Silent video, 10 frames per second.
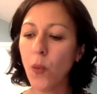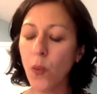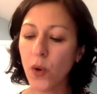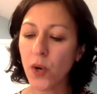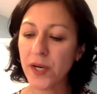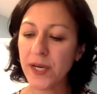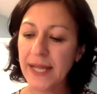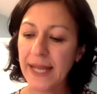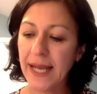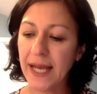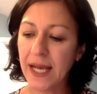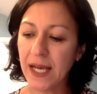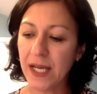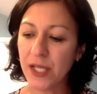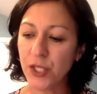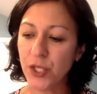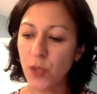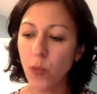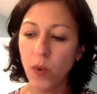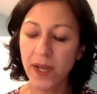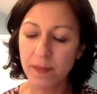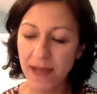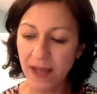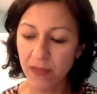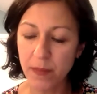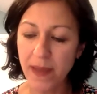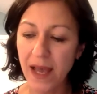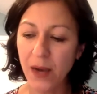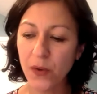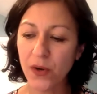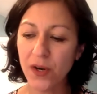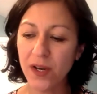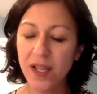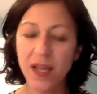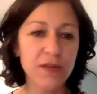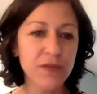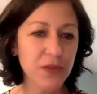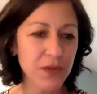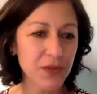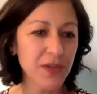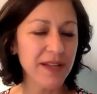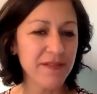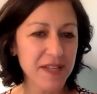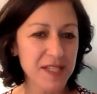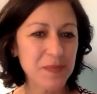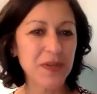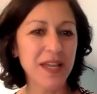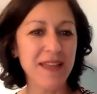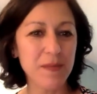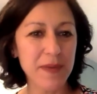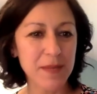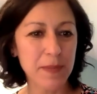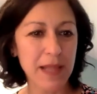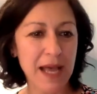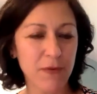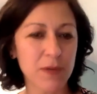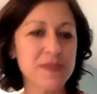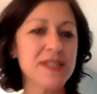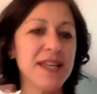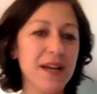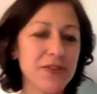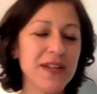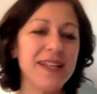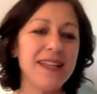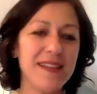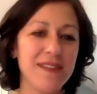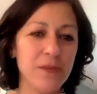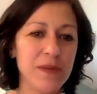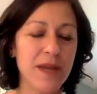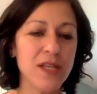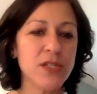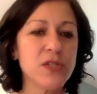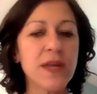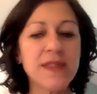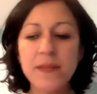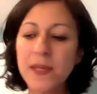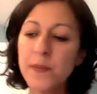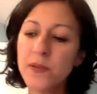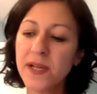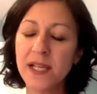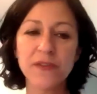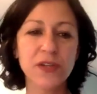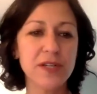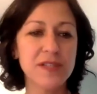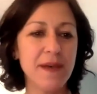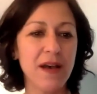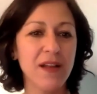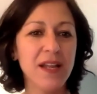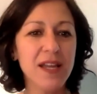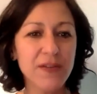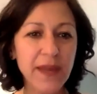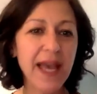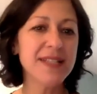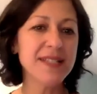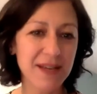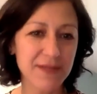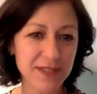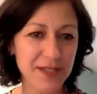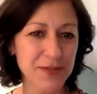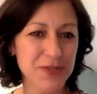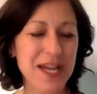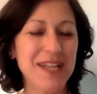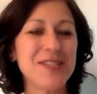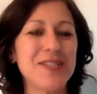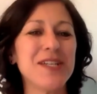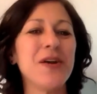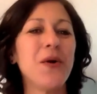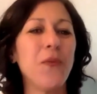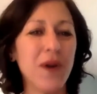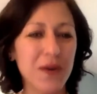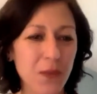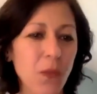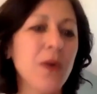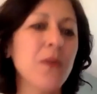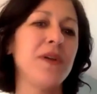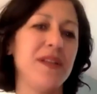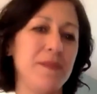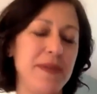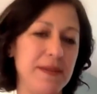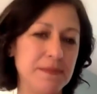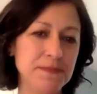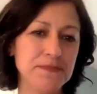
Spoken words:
Or what about the power of Google and Facebook and the big platforms to counter anything that we might do? So I think people are kind of curious about, if we had to have a legal strategy, what would it be?